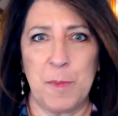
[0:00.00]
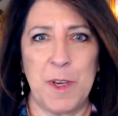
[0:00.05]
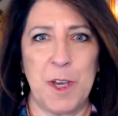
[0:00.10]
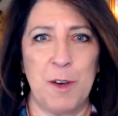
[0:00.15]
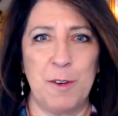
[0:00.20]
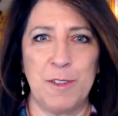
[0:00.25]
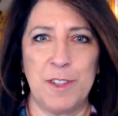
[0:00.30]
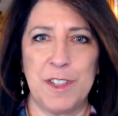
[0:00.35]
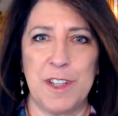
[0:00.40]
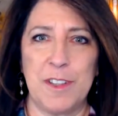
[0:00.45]
be
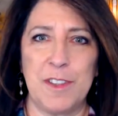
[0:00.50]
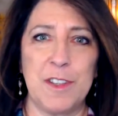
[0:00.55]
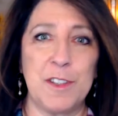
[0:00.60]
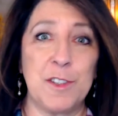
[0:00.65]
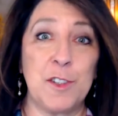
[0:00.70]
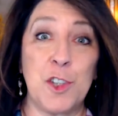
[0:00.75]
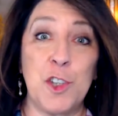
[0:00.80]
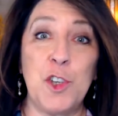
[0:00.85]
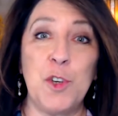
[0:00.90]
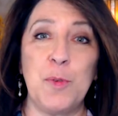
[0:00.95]
hosting
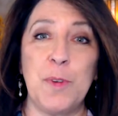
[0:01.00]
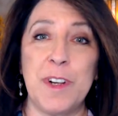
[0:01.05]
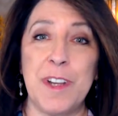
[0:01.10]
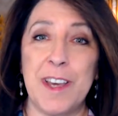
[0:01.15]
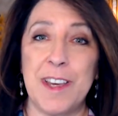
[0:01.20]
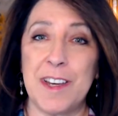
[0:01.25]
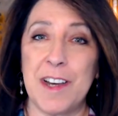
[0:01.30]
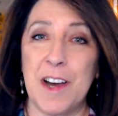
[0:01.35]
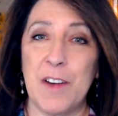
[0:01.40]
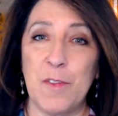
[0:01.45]
this
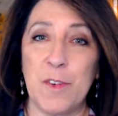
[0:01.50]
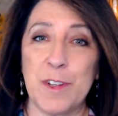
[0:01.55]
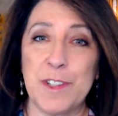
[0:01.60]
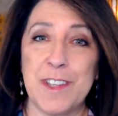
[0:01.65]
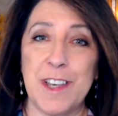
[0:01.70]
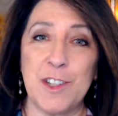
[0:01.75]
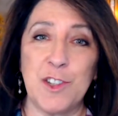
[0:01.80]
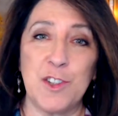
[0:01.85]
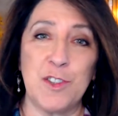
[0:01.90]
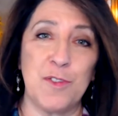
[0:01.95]
Q&A
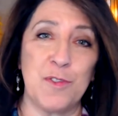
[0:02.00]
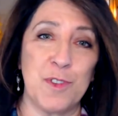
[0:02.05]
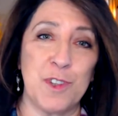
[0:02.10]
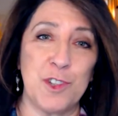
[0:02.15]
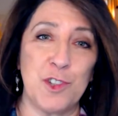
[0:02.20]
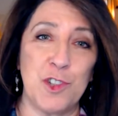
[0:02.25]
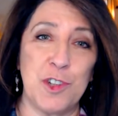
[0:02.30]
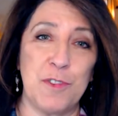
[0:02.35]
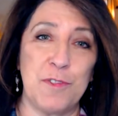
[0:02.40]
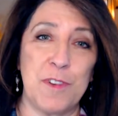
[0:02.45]
conversation for the
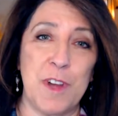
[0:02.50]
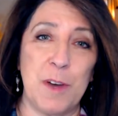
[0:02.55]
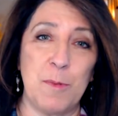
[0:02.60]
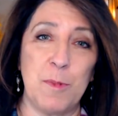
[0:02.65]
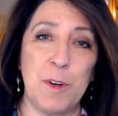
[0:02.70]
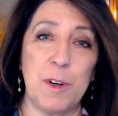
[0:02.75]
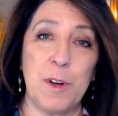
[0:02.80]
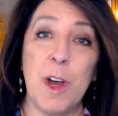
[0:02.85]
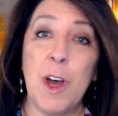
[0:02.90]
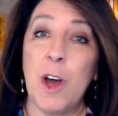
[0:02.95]
Shift
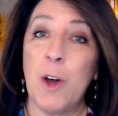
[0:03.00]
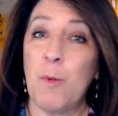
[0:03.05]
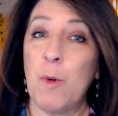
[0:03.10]
Network,